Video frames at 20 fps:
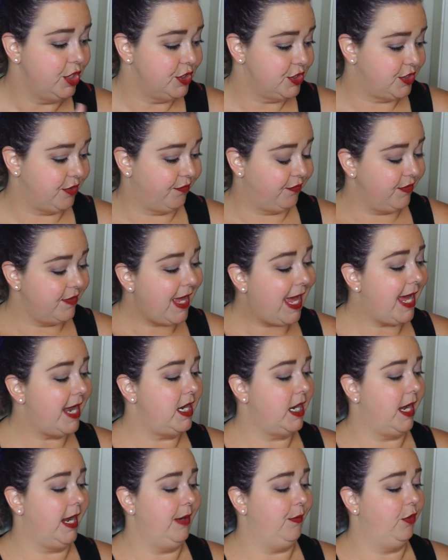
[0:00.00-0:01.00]
So for
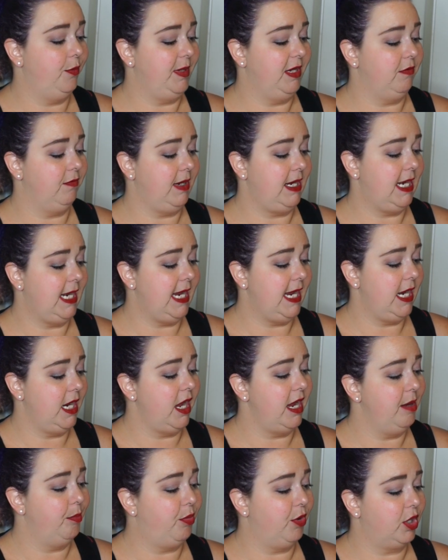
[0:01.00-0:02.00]
that, I will be reading
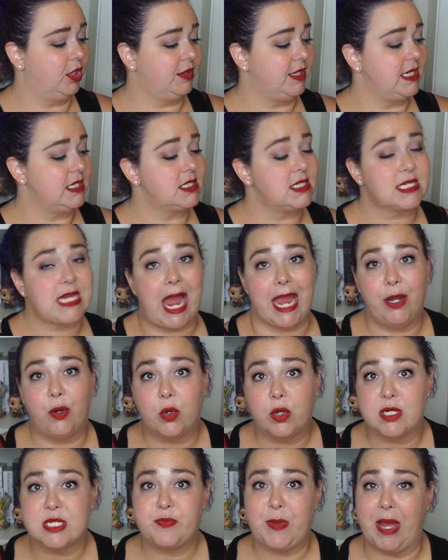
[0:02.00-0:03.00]
a book that
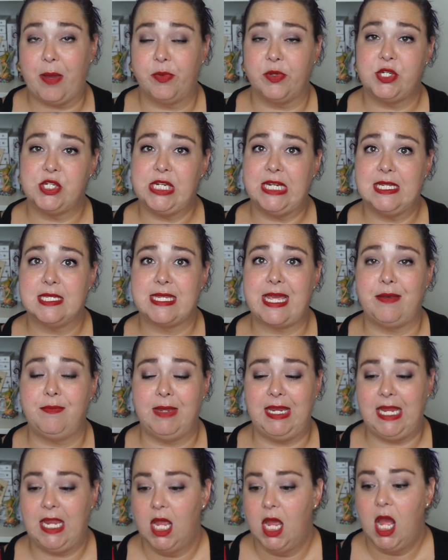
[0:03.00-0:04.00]
Skyhorse Publishing sent
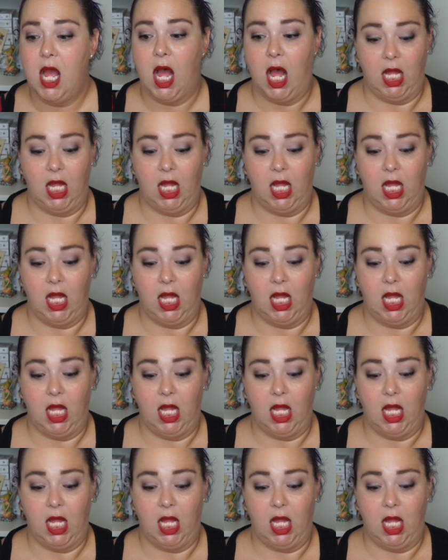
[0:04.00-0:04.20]
me.